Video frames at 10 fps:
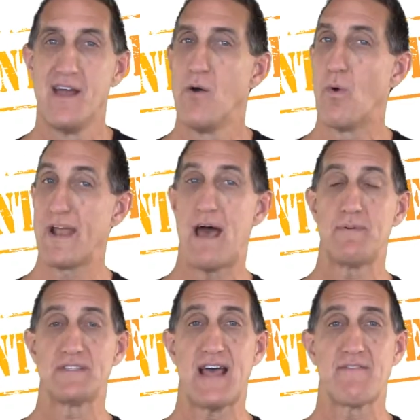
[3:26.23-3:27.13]
What
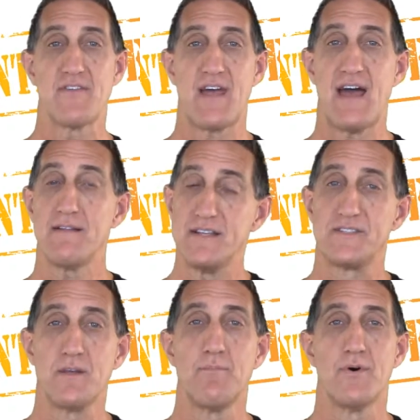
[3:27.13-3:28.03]
happens after that is
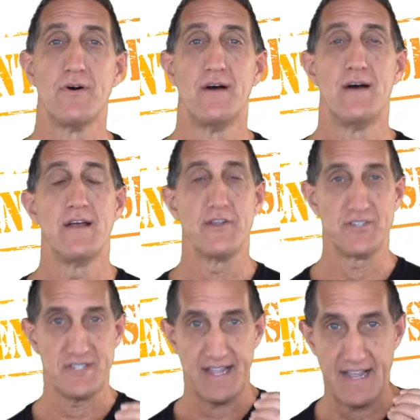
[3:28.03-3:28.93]
simple. Your
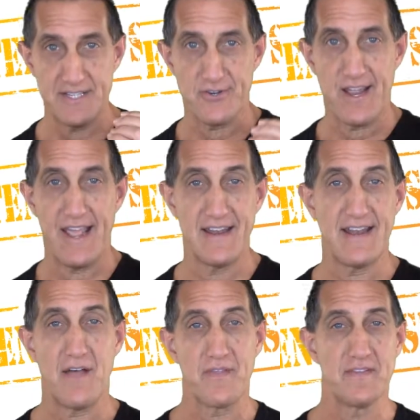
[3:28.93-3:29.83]
CAs are handing
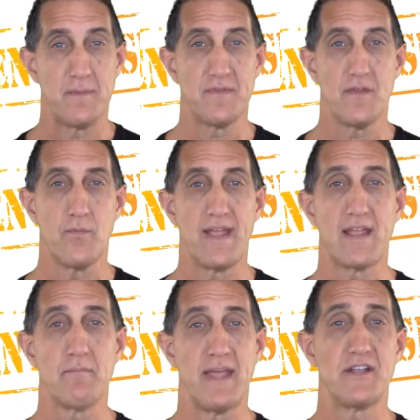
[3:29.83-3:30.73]
out the tips of the week
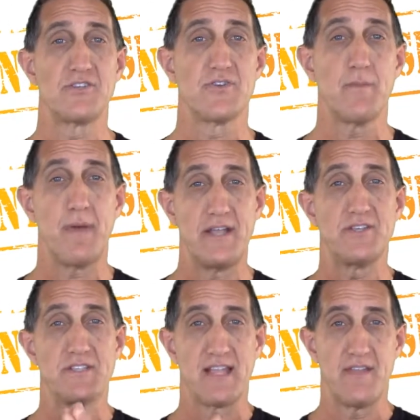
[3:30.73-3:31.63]
and making sure that
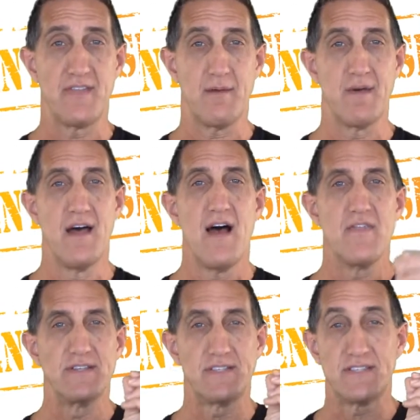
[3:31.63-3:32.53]
patients get them.
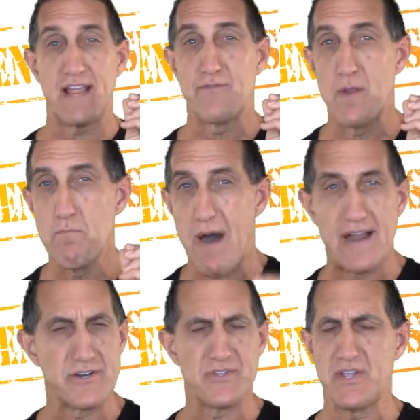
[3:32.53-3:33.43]
This is a
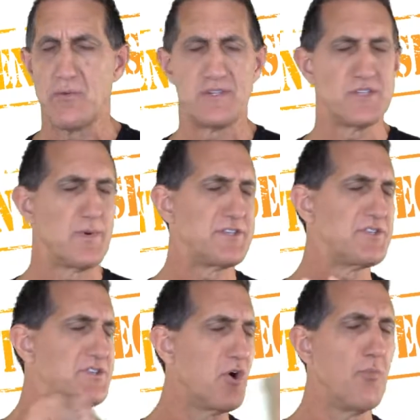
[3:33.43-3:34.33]
reminder to you, which is what's
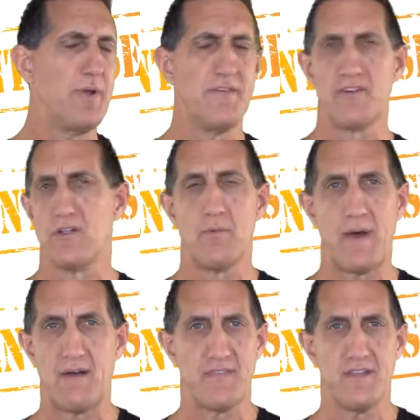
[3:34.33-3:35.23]
so pivotal
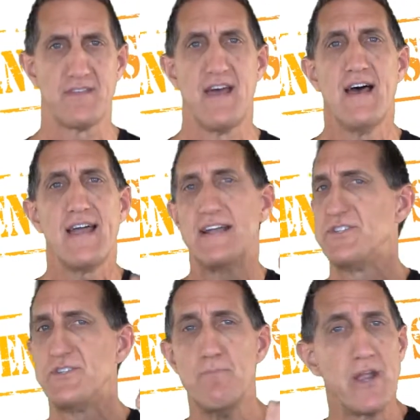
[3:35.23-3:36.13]
about this.
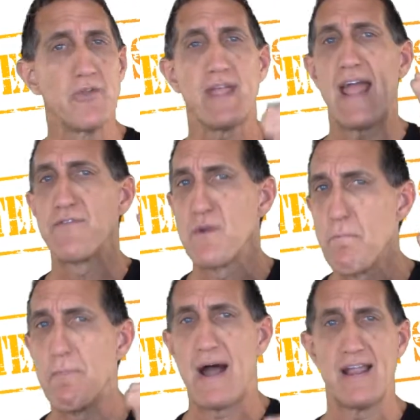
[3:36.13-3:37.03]
It's merely a
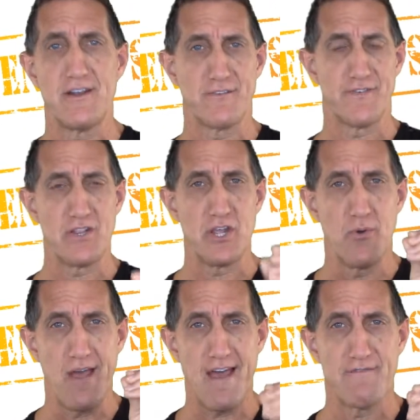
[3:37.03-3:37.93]
reminder for
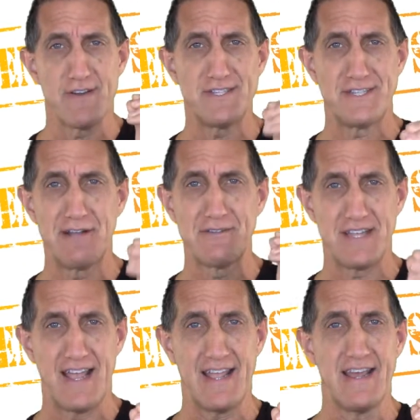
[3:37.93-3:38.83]
you every single
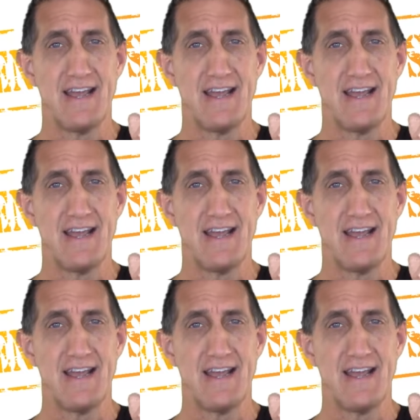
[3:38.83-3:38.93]
day